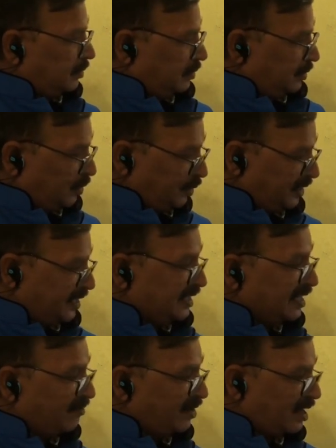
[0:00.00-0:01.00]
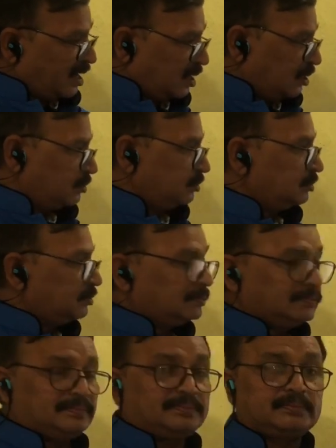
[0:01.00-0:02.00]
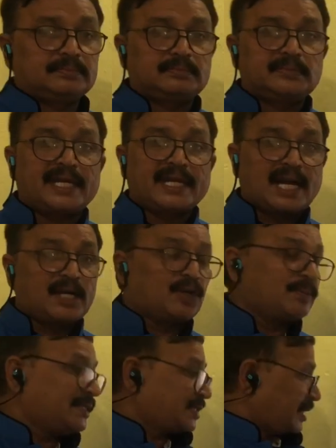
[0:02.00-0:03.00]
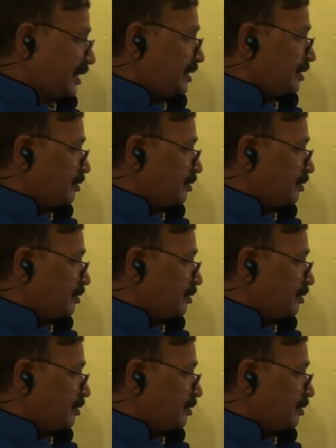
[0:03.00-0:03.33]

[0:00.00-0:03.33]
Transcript: so this is the way how a condom is arranged.